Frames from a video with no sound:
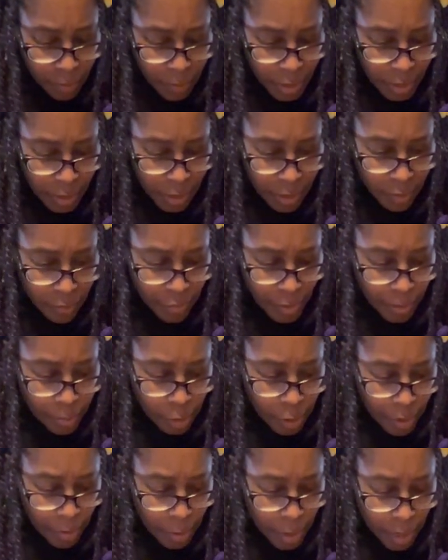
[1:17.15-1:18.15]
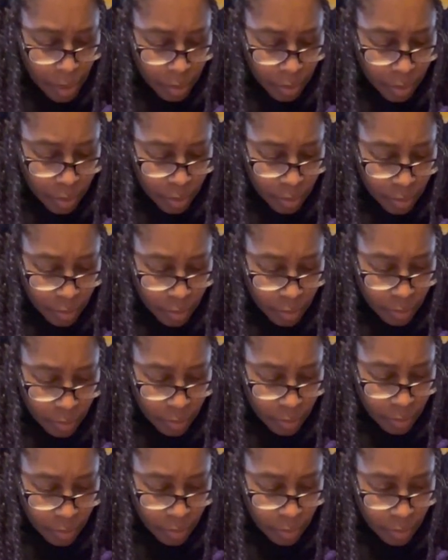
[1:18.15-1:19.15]
Is this the February box
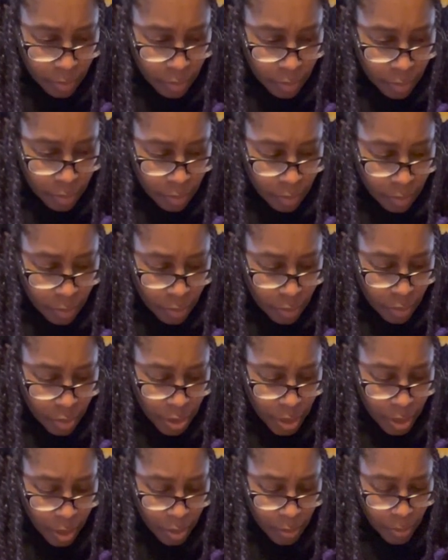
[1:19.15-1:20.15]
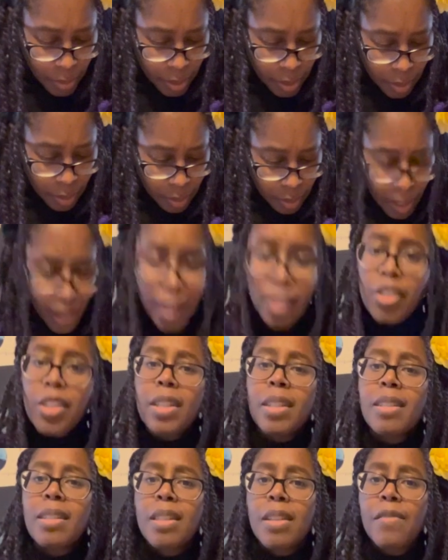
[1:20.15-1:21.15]
or January? Actually,
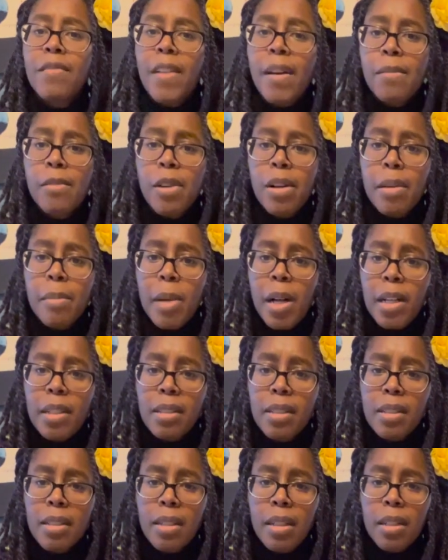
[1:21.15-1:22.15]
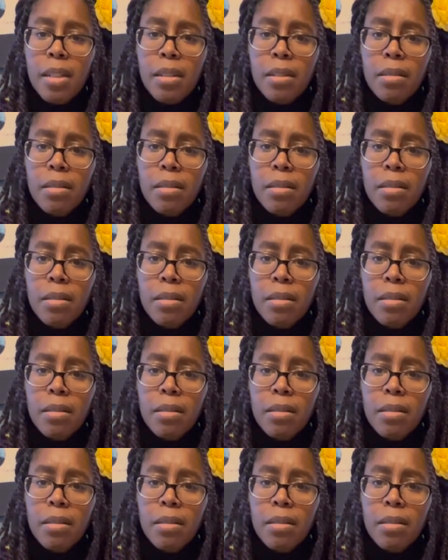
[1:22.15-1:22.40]
this is the February box, isn't it?